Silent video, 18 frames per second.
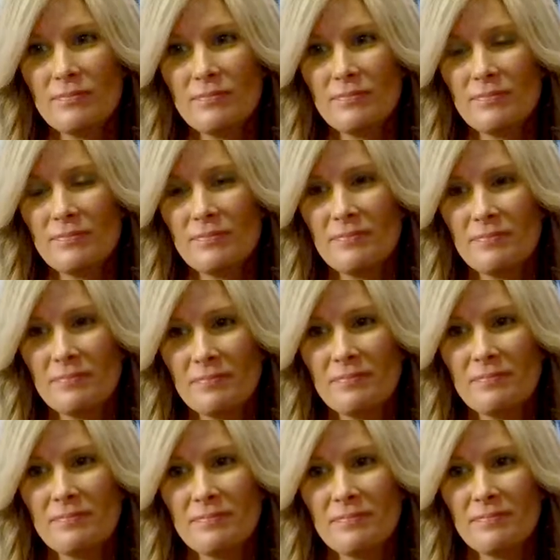
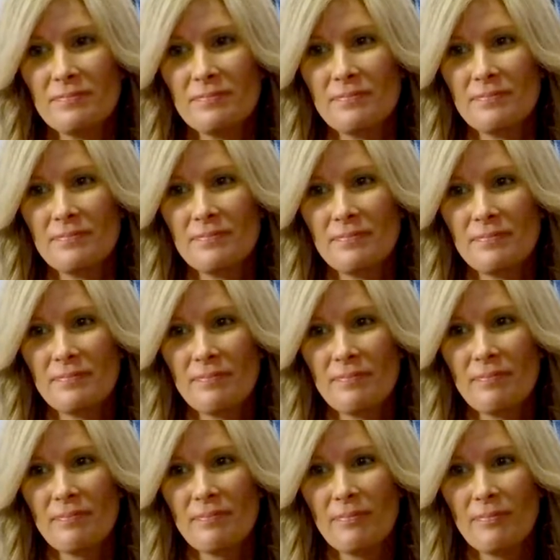
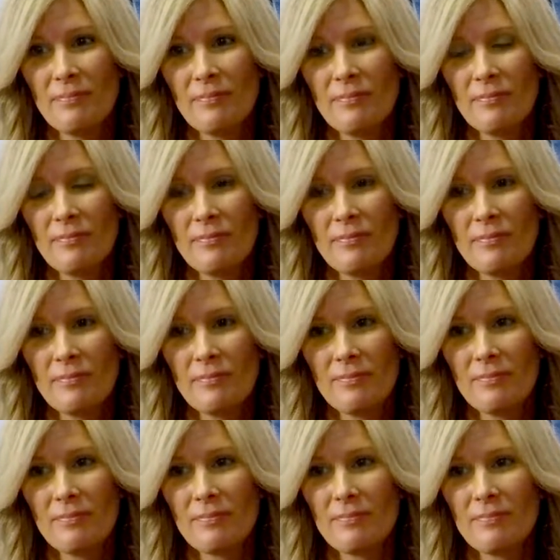
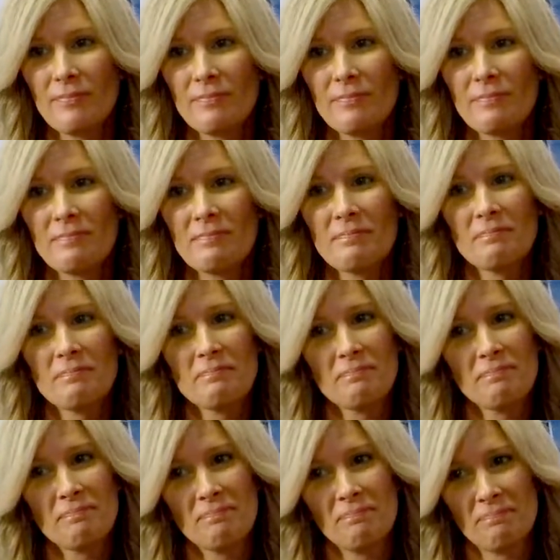
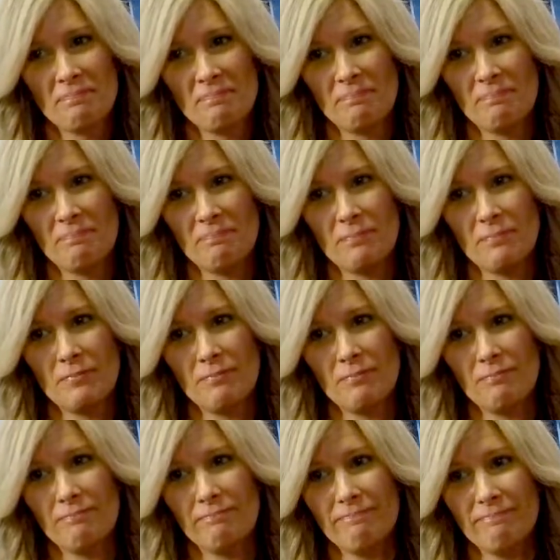
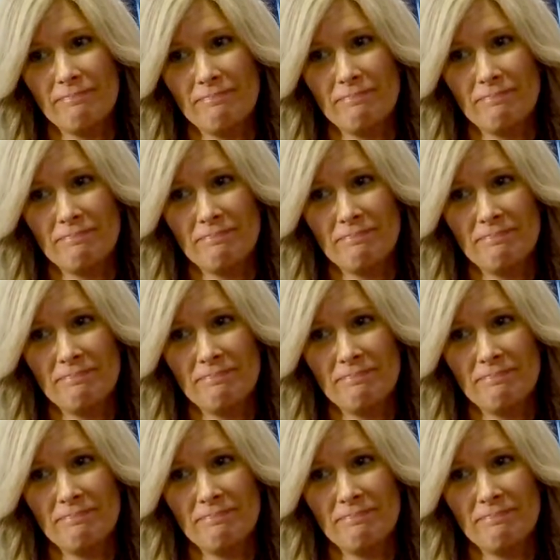(silent)